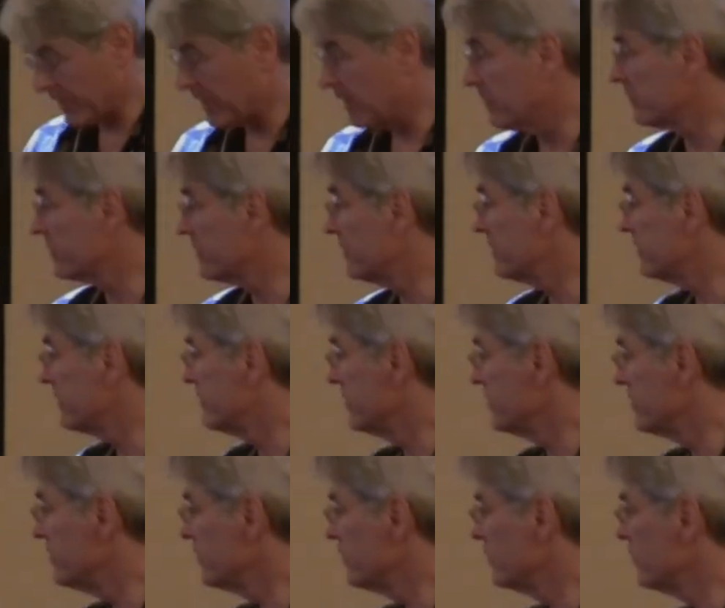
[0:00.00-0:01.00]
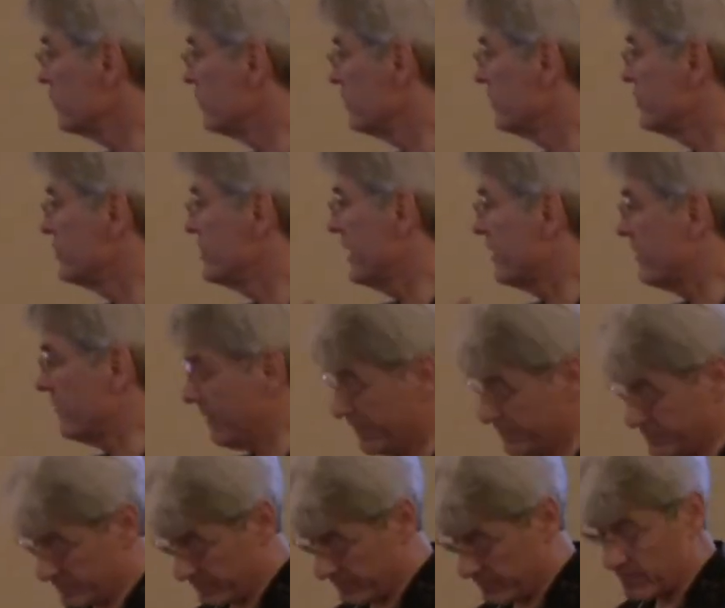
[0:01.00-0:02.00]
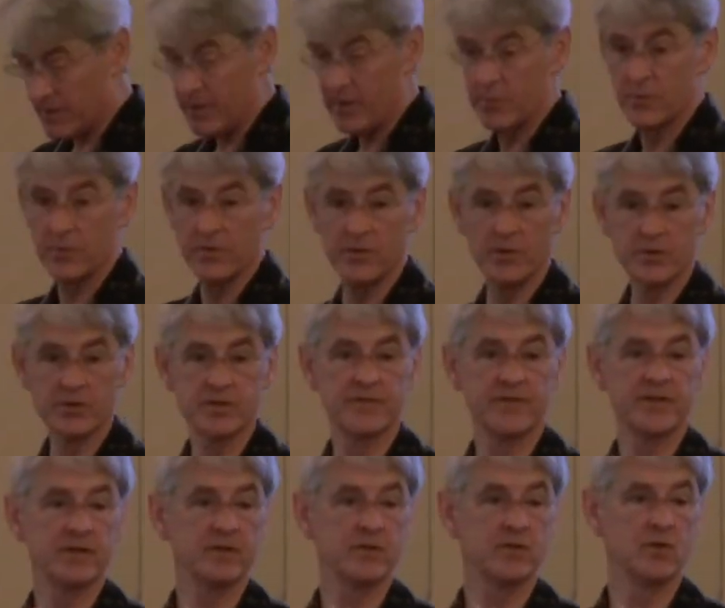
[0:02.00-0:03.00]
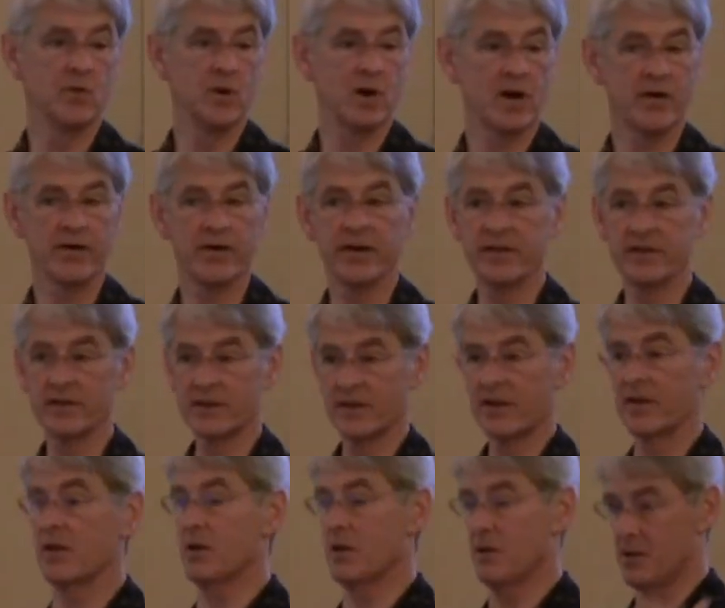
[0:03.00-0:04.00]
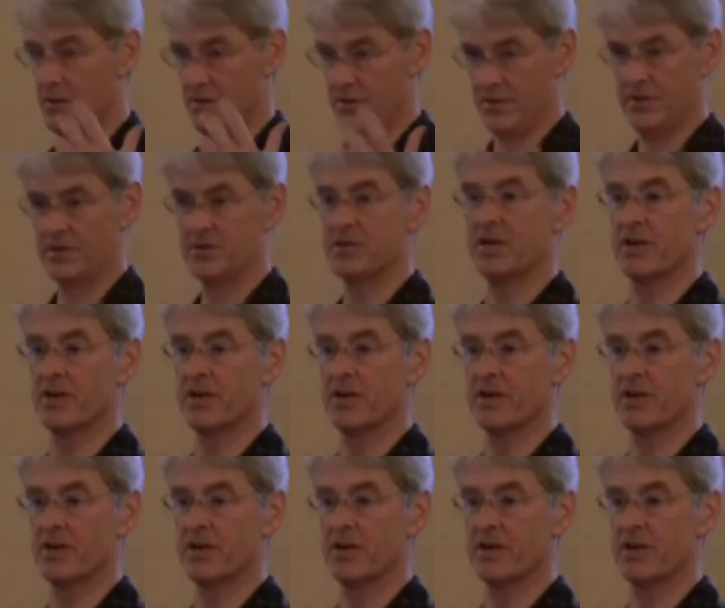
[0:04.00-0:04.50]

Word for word: about the, the new generation, those of you who are in the